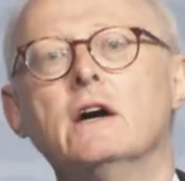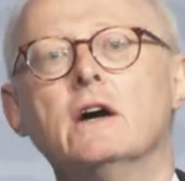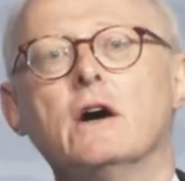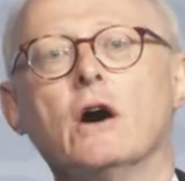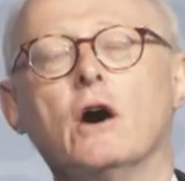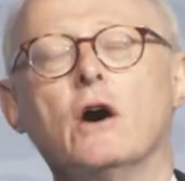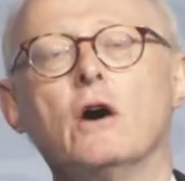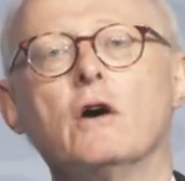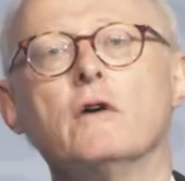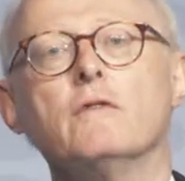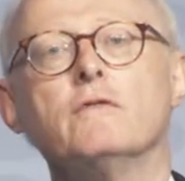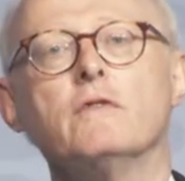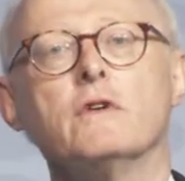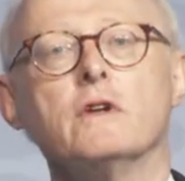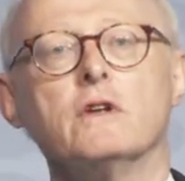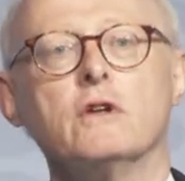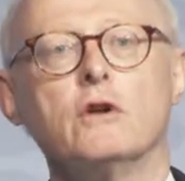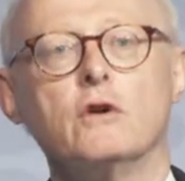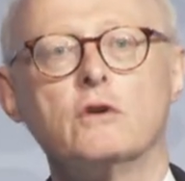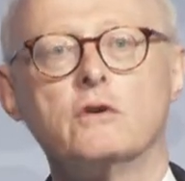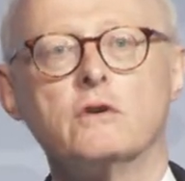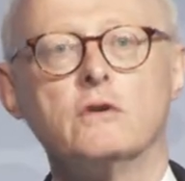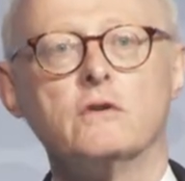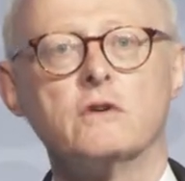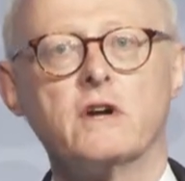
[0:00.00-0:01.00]
of
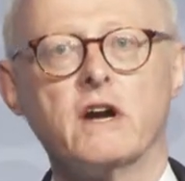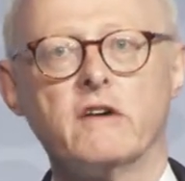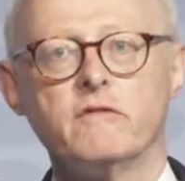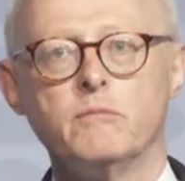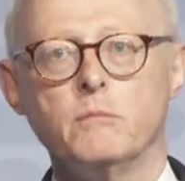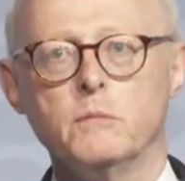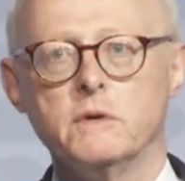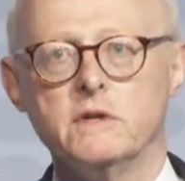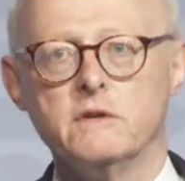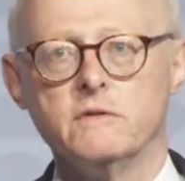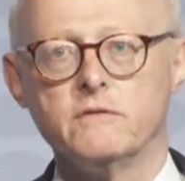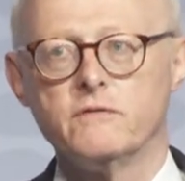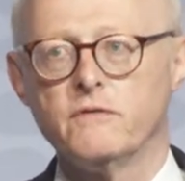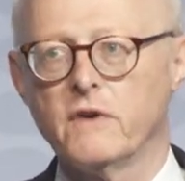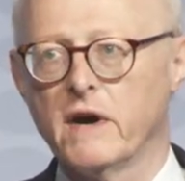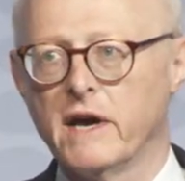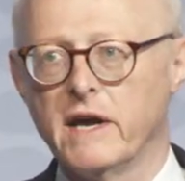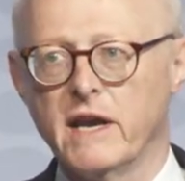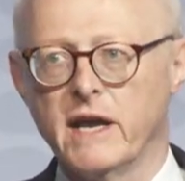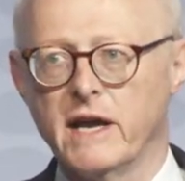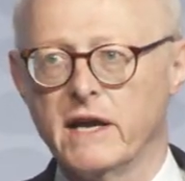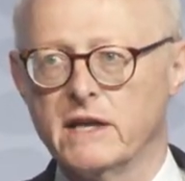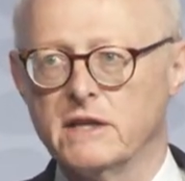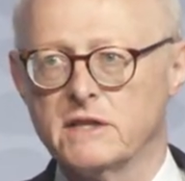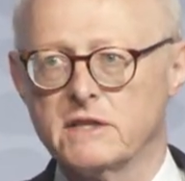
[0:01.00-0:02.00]
local government
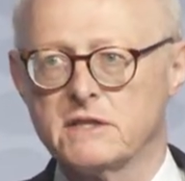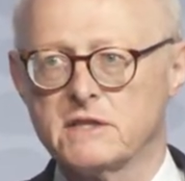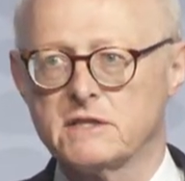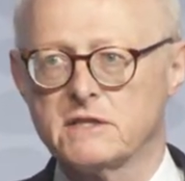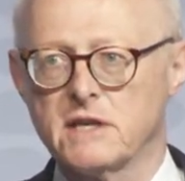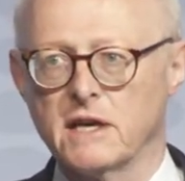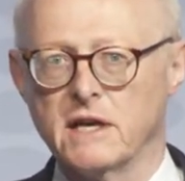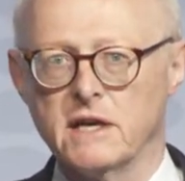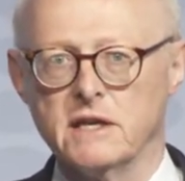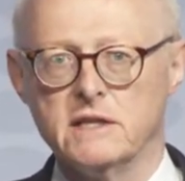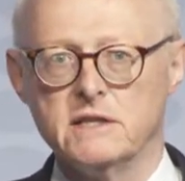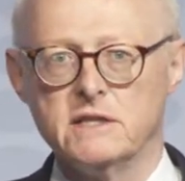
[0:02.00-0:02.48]
finance uh,